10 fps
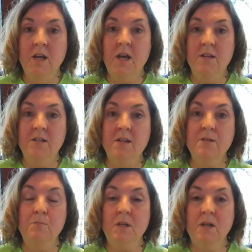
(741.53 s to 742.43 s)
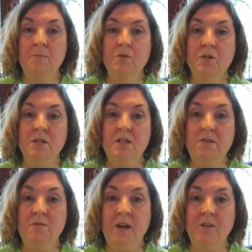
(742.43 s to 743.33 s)
and doesn't become just a de
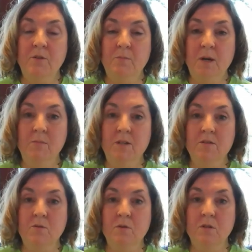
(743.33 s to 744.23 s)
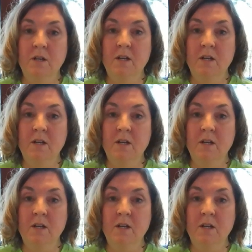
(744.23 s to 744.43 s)
facto public school.